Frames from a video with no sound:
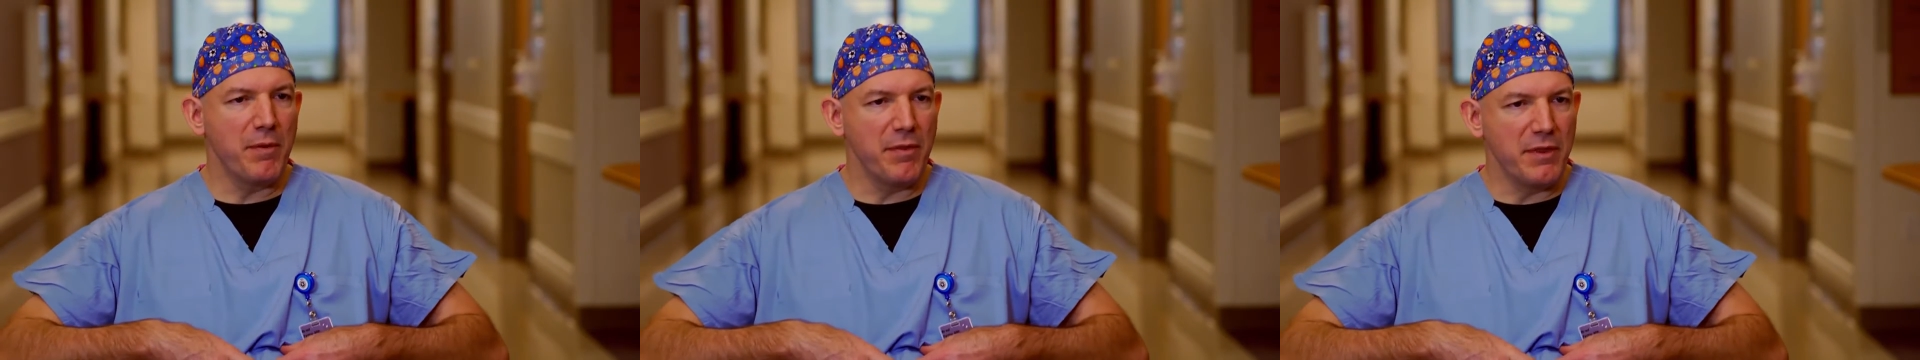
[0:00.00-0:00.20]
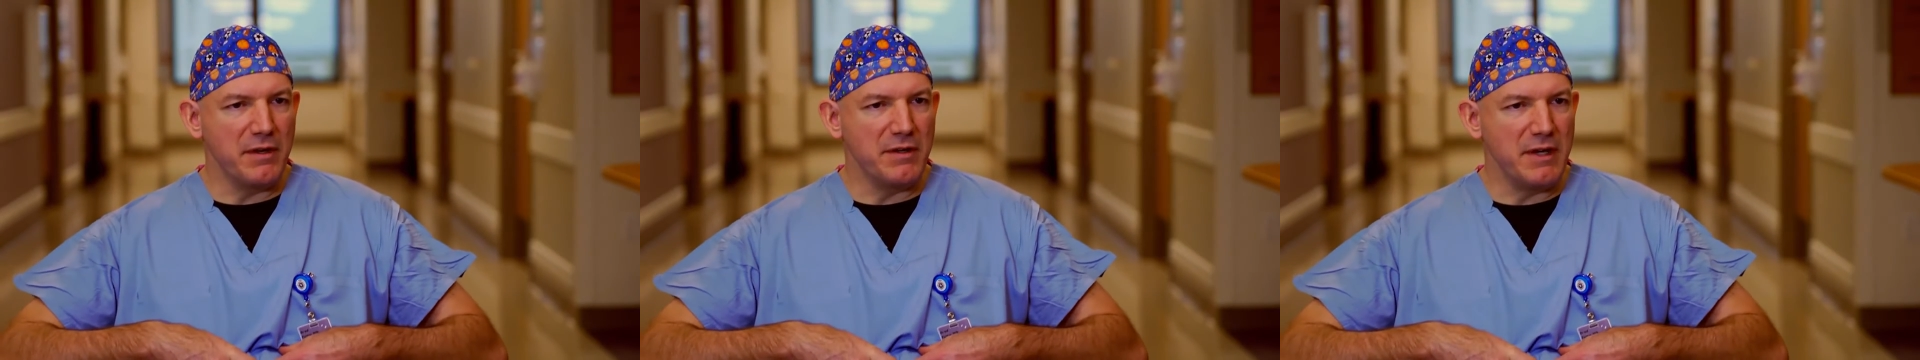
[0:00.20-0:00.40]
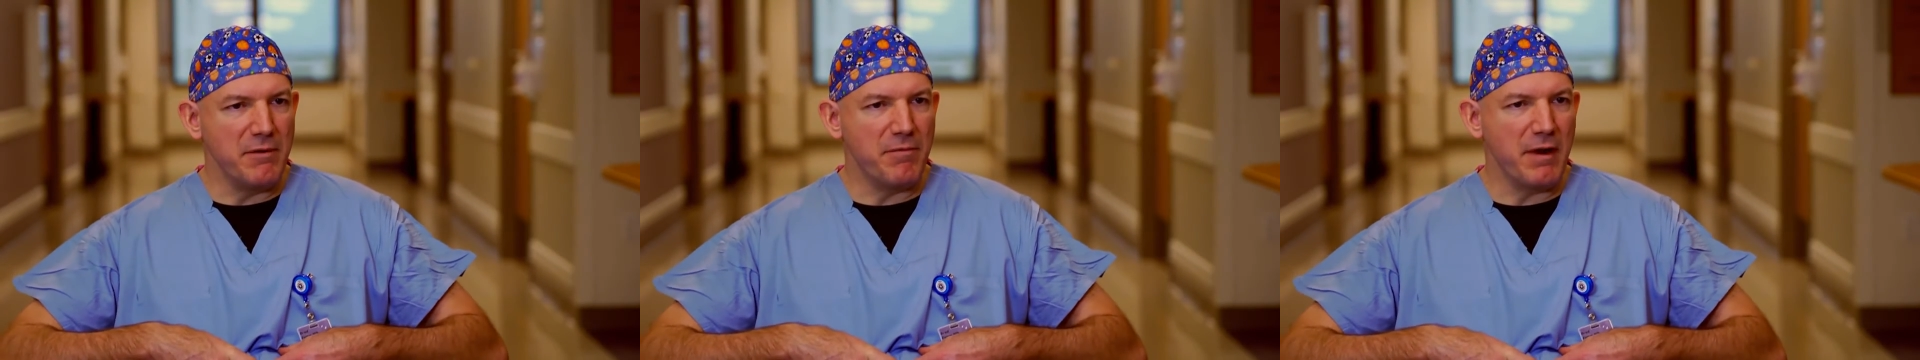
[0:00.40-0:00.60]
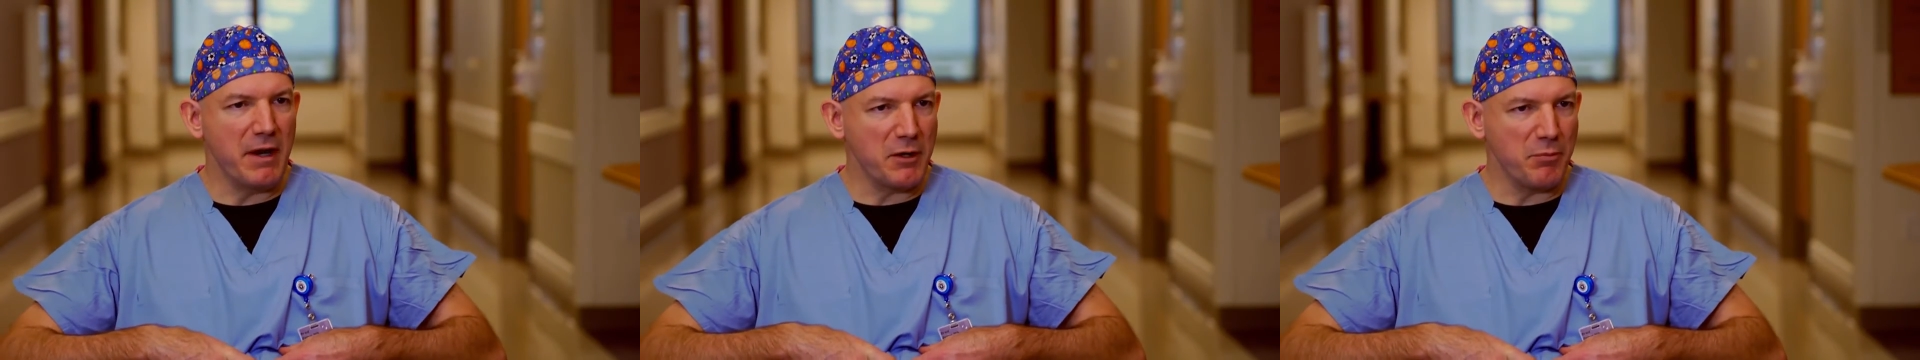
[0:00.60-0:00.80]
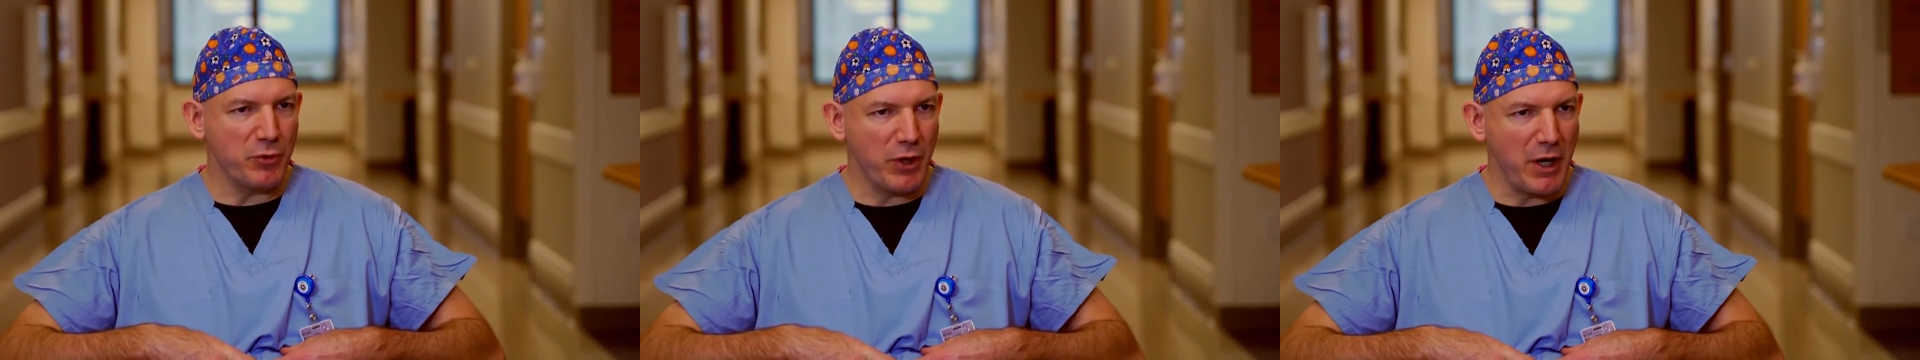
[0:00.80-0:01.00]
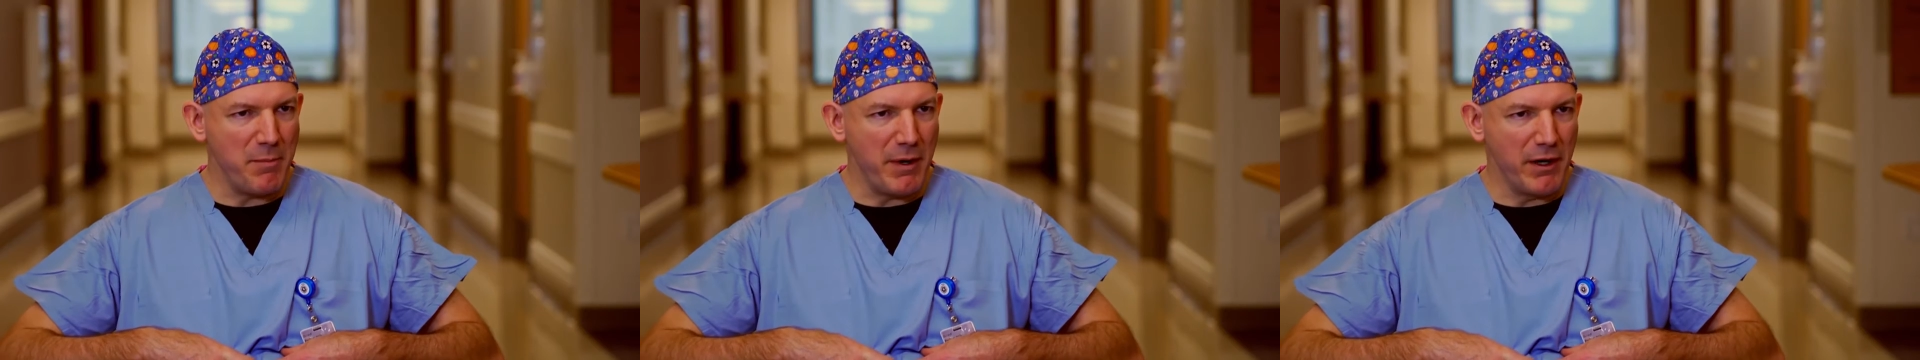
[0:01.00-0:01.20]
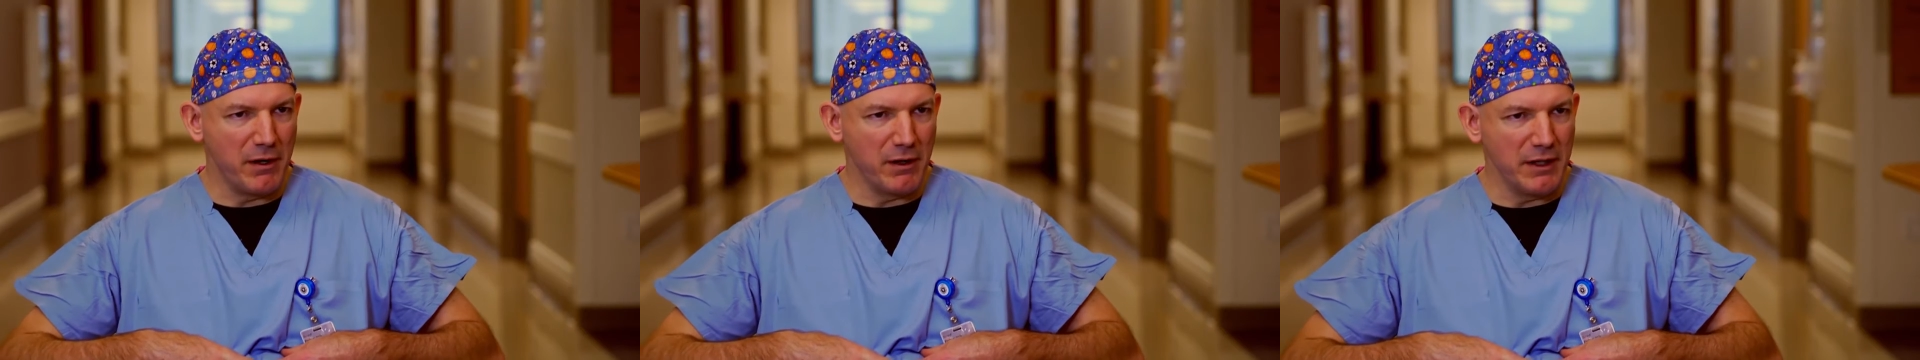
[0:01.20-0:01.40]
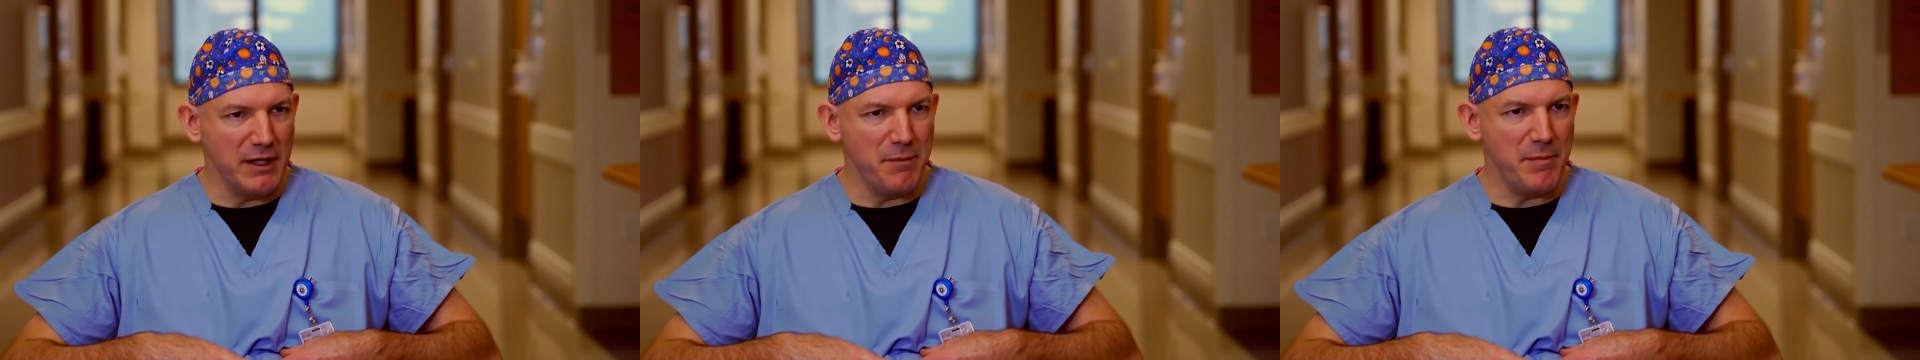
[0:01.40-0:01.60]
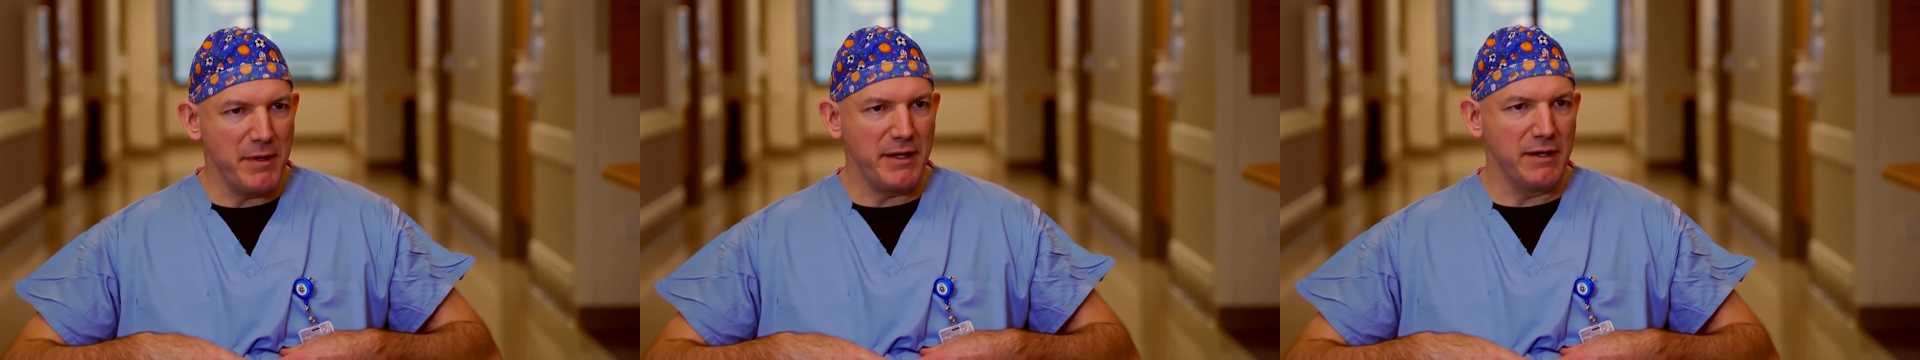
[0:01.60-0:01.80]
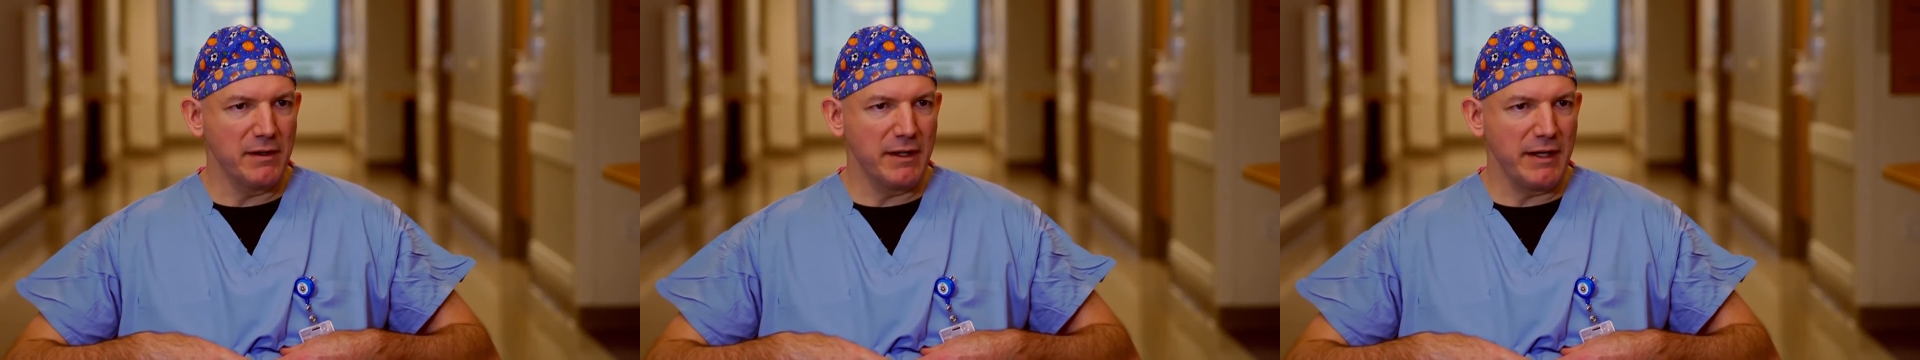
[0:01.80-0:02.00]
the defect primarily
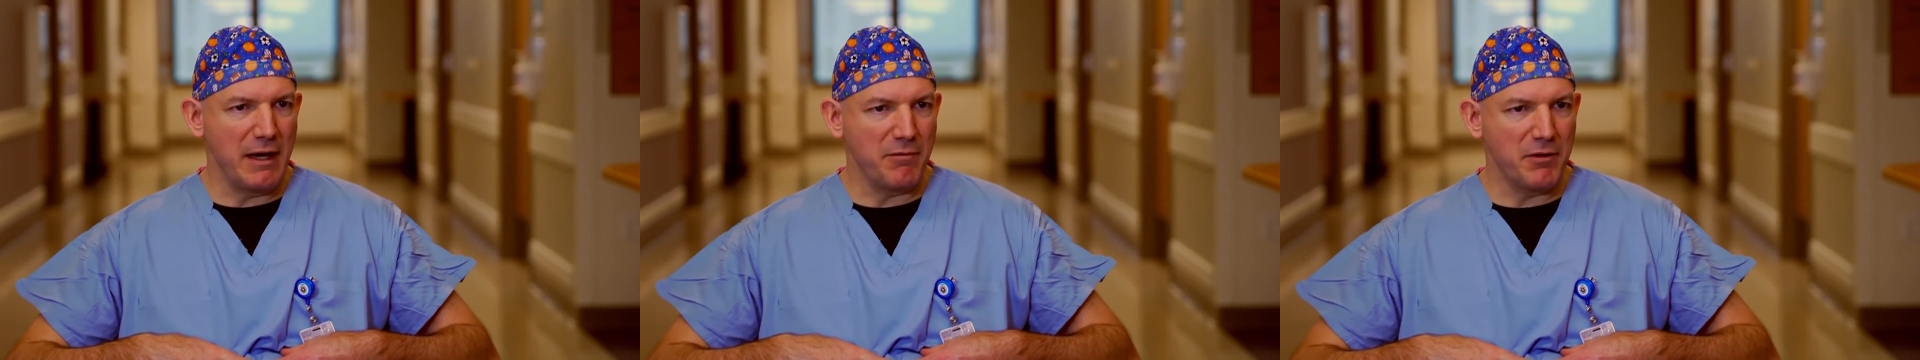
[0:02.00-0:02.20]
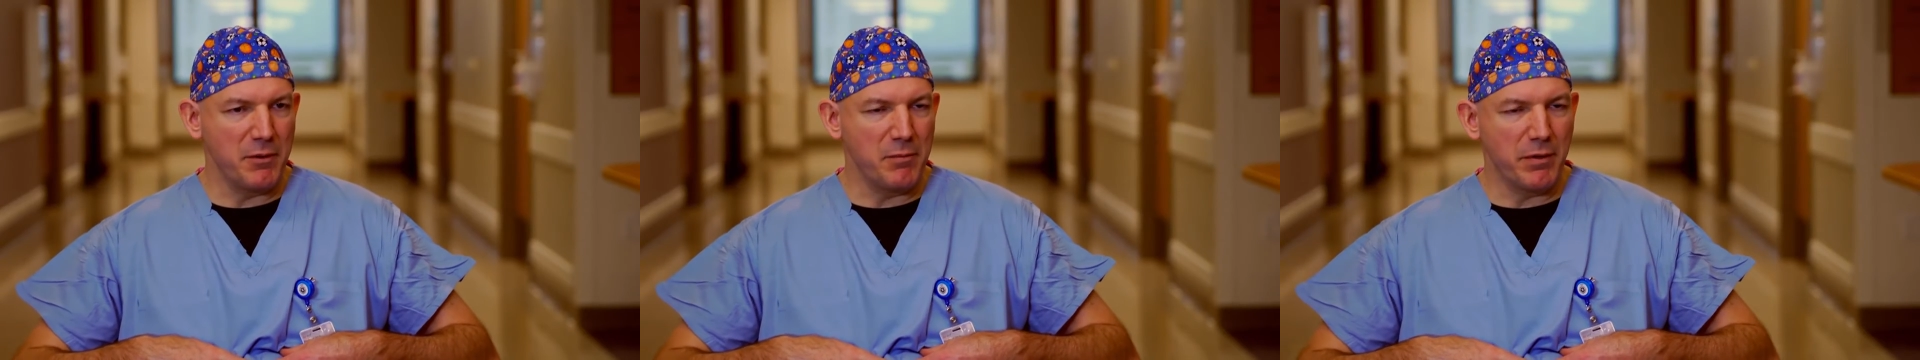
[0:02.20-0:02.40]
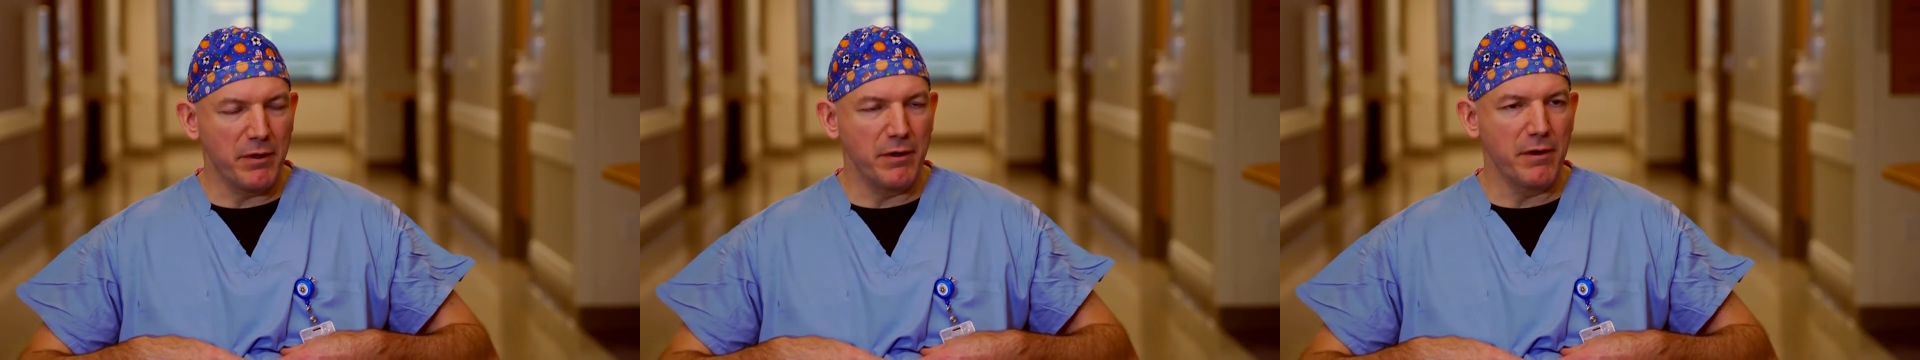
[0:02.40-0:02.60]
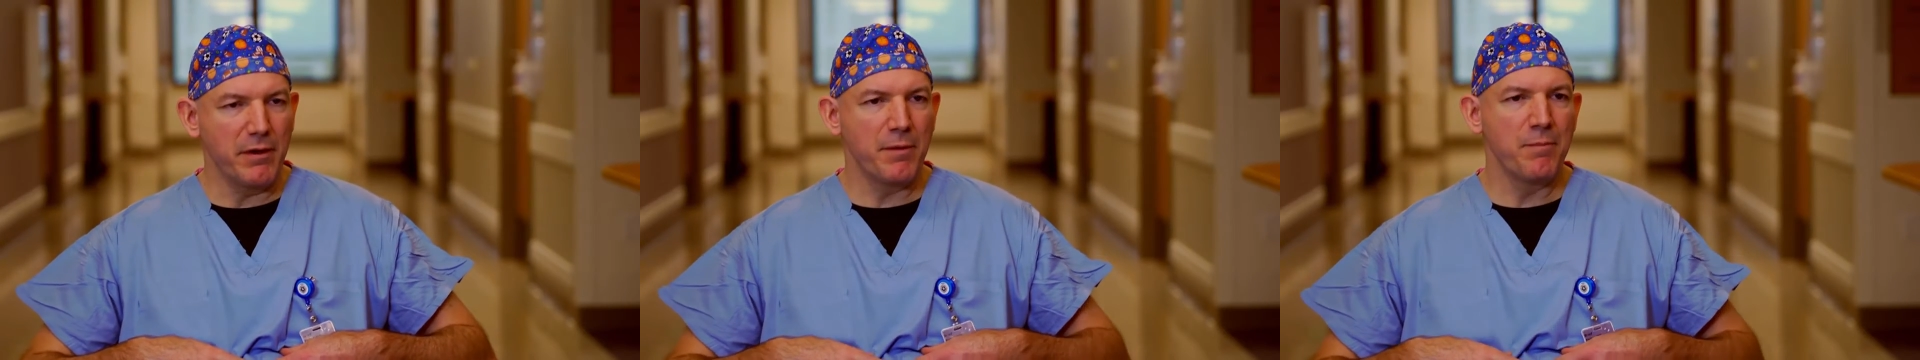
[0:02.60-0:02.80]
immediately after birth,